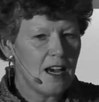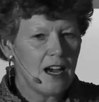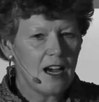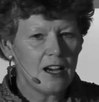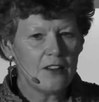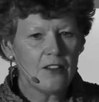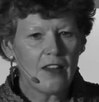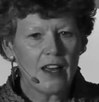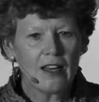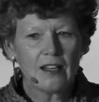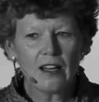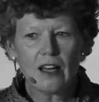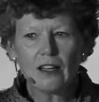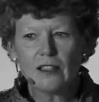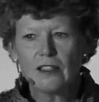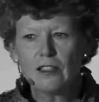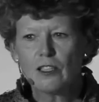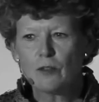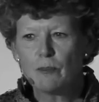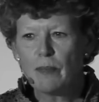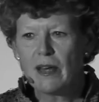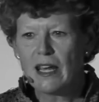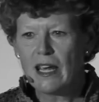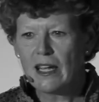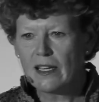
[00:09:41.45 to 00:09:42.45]
And that
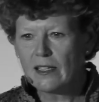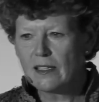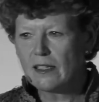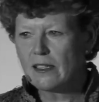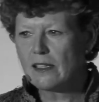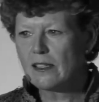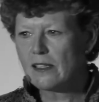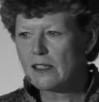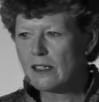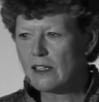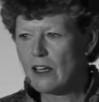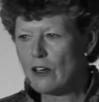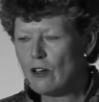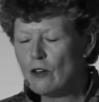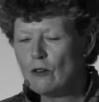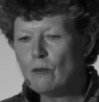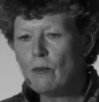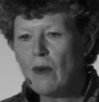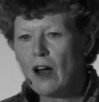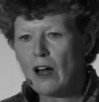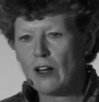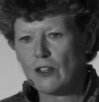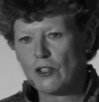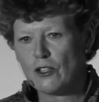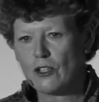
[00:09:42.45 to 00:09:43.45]
underpins so
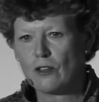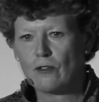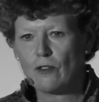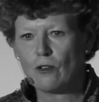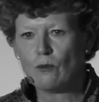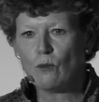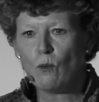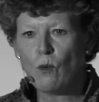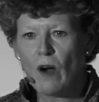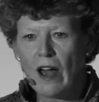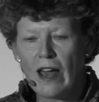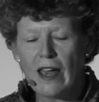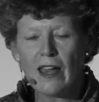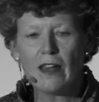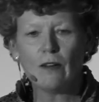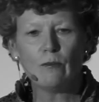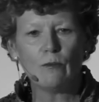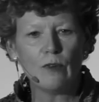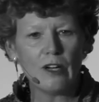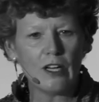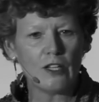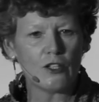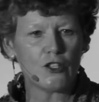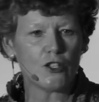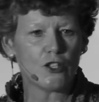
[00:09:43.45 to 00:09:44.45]
much of the way in
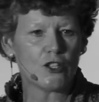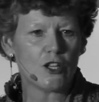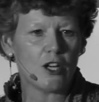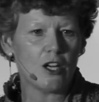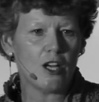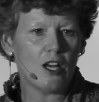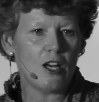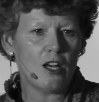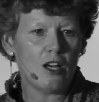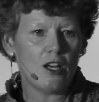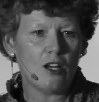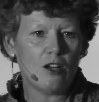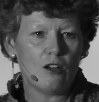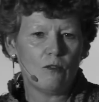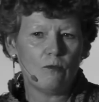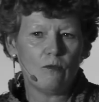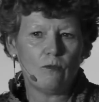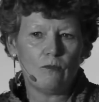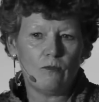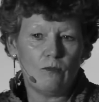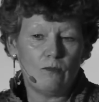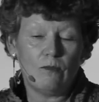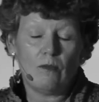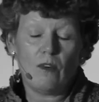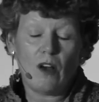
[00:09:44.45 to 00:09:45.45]
which
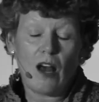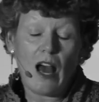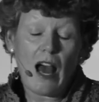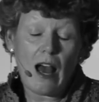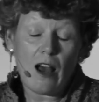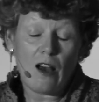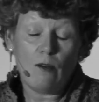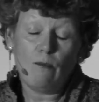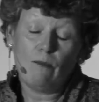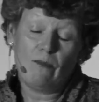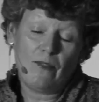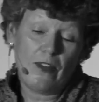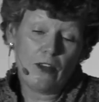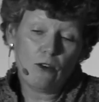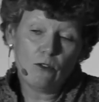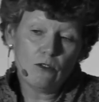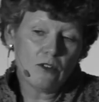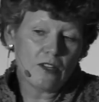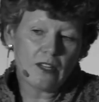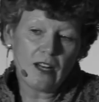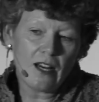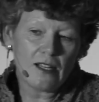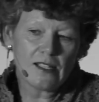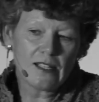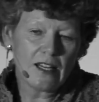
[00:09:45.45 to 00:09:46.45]
the
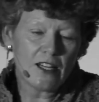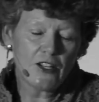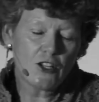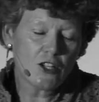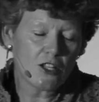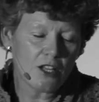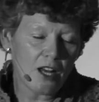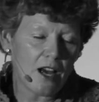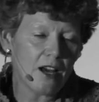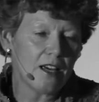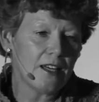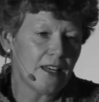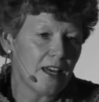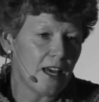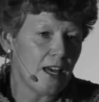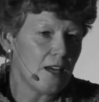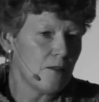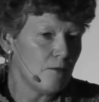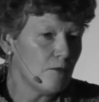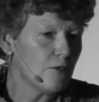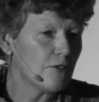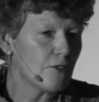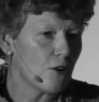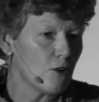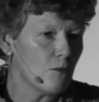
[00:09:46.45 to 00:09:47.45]
organization I
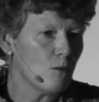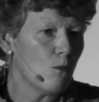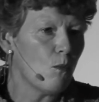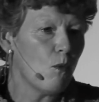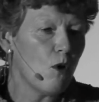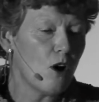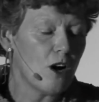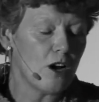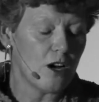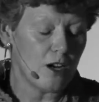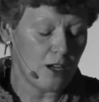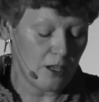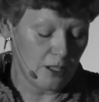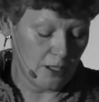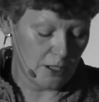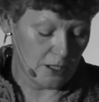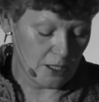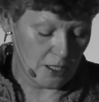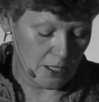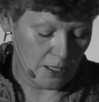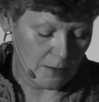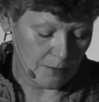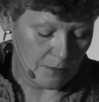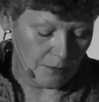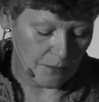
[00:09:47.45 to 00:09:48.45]
came from
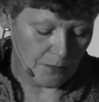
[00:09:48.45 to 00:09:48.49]
worked.